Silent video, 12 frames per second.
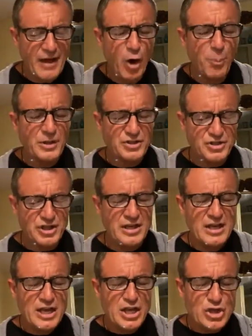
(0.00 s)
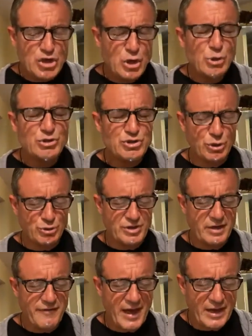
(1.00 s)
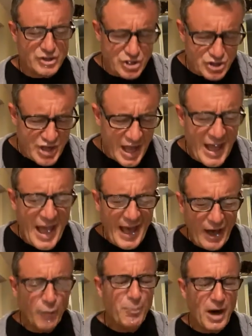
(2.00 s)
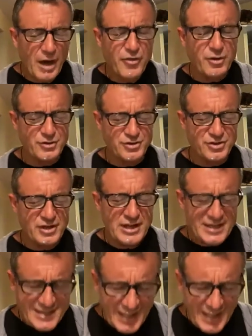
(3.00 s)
help us to use those advantages to help others,